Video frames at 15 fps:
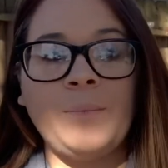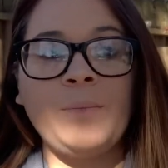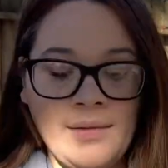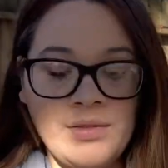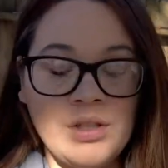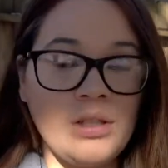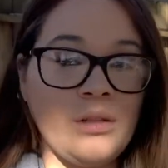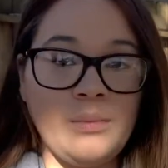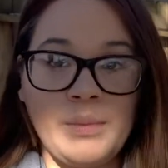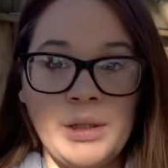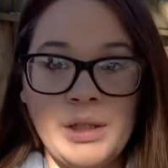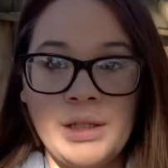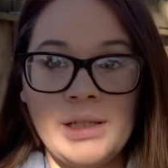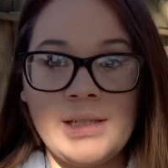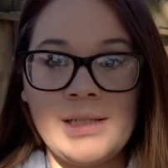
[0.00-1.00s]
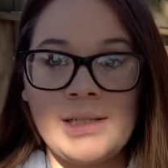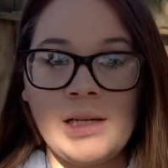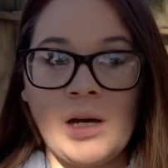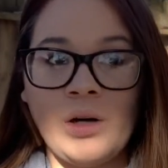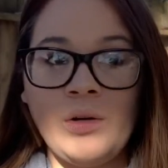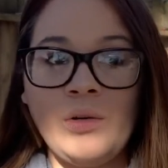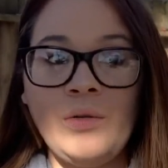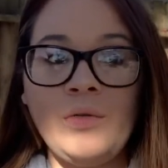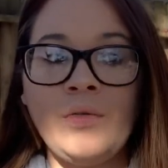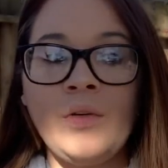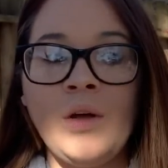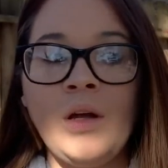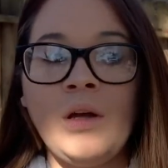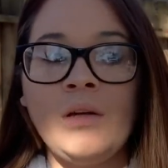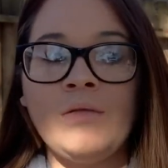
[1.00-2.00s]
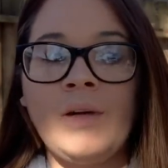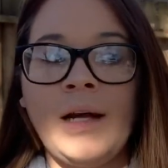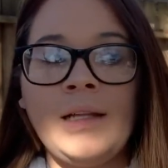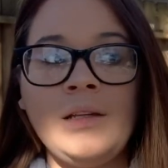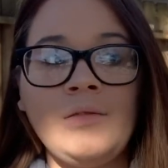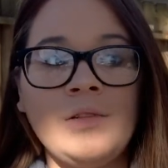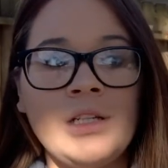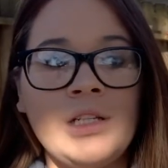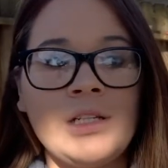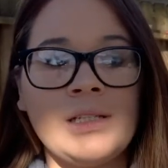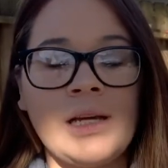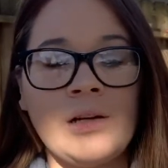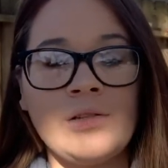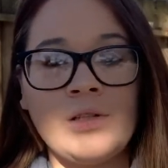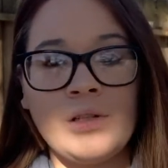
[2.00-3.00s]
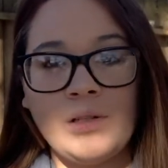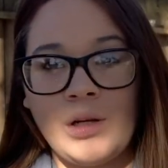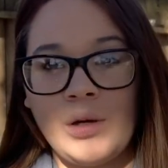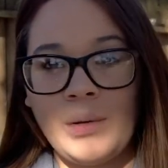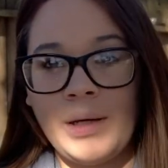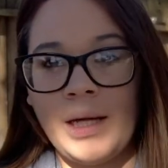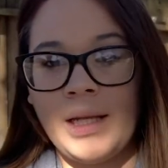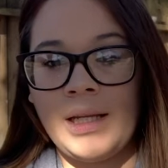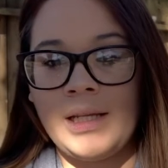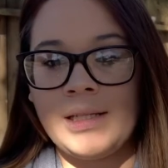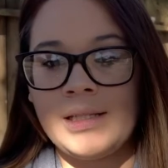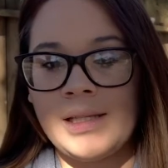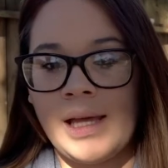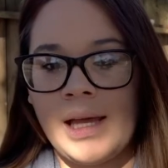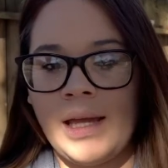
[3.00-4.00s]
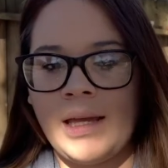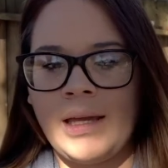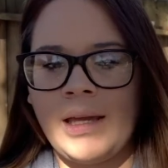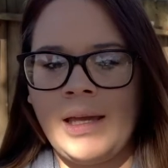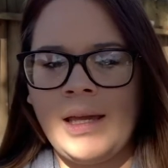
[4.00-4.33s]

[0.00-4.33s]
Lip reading: After the murder itself, Riley reaches out to Noah and he's like,